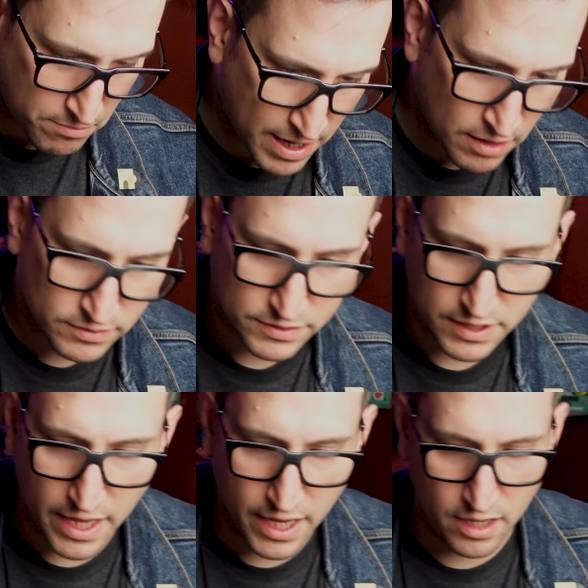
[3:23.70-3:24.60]

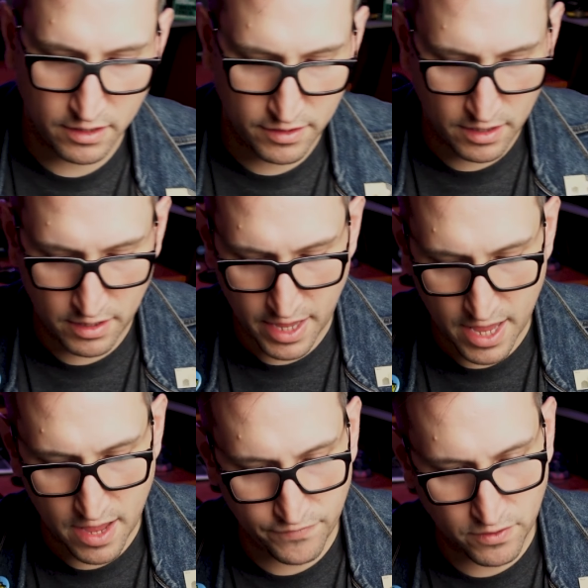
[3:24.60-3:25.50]
mounts, and then they
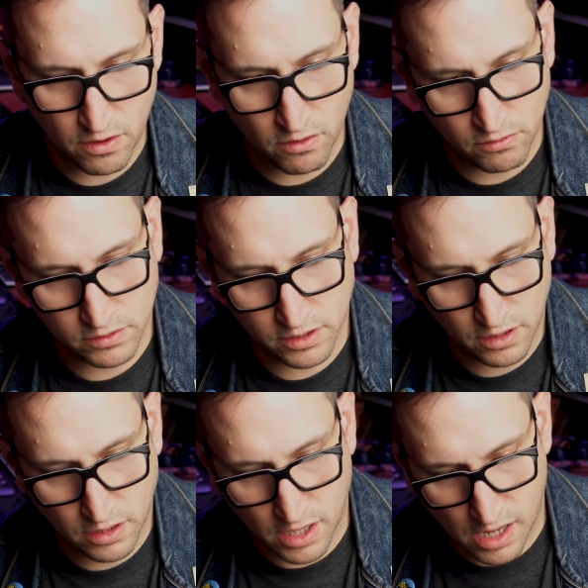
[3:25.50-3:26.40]
have their own
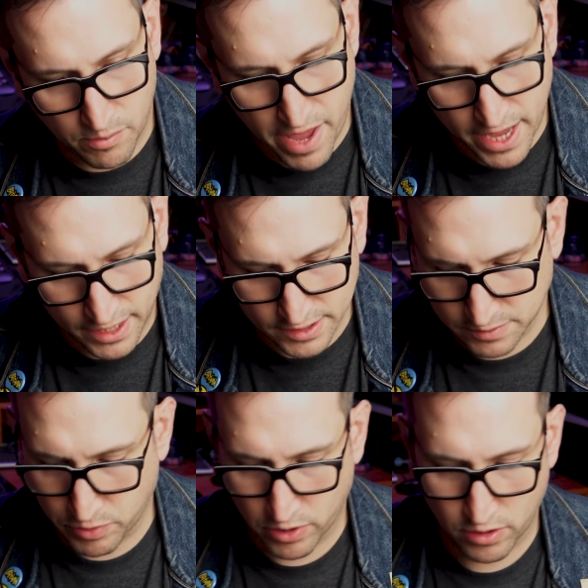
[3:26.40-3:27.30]
little baggies
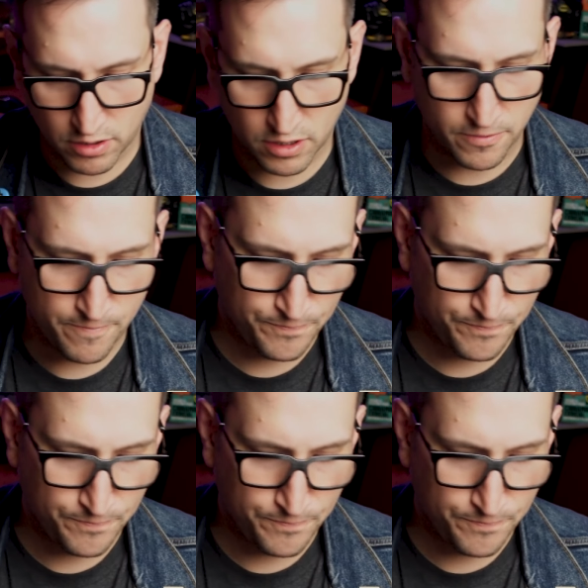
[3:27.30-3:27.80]
per